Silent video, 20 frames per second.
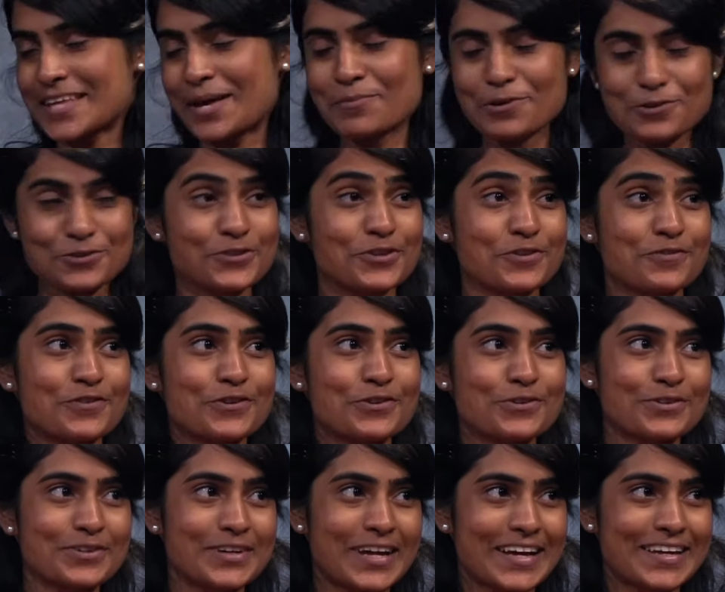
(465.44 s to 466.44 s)
I'm not sure if
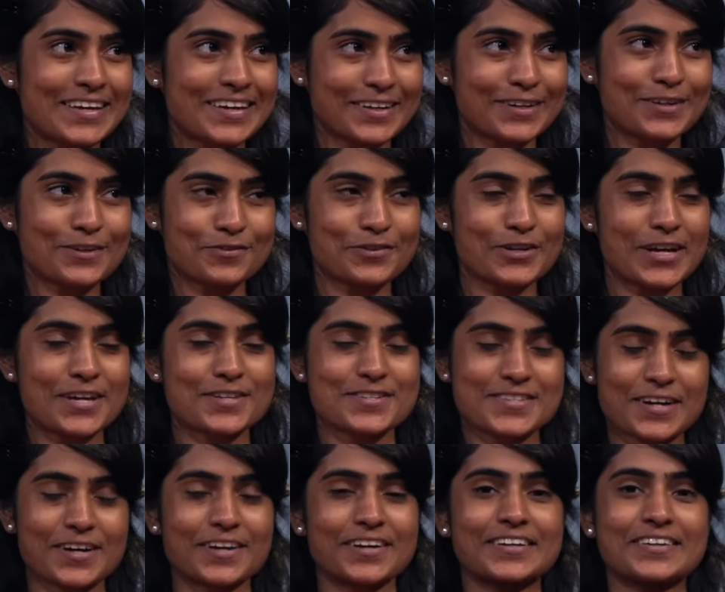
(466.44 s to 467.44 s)
you guys
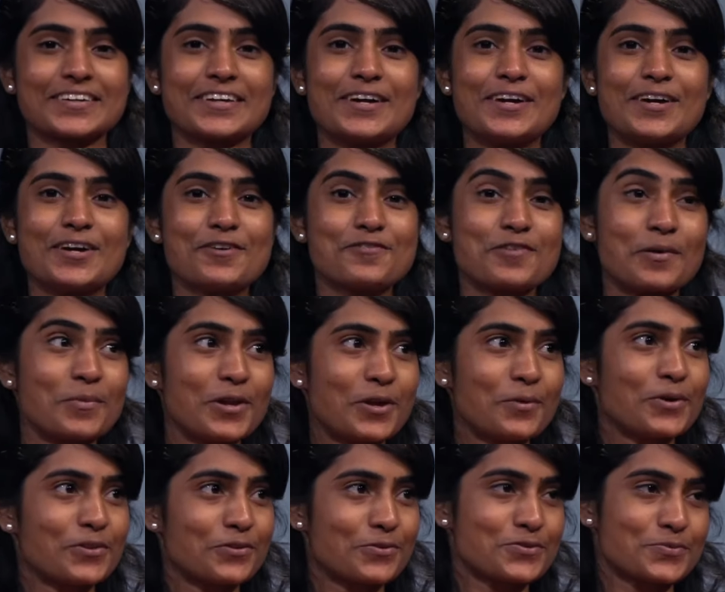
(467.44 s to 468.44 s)
are familiar
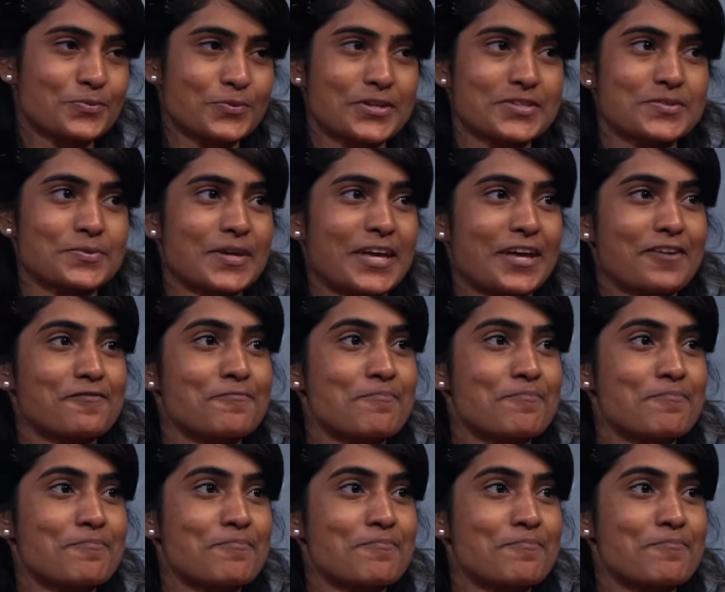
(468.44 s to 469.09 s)
with those words. We have